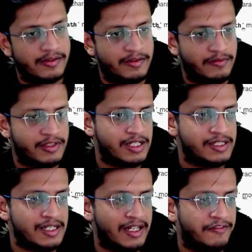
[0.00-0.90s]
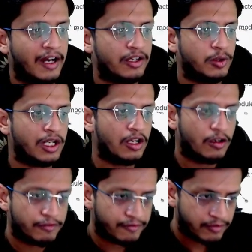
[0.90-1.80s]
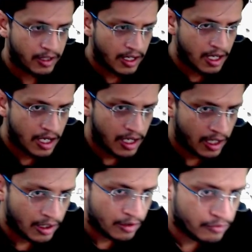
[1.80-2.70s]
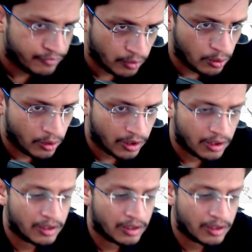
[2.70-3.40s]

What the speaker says: which is like factorial of 4,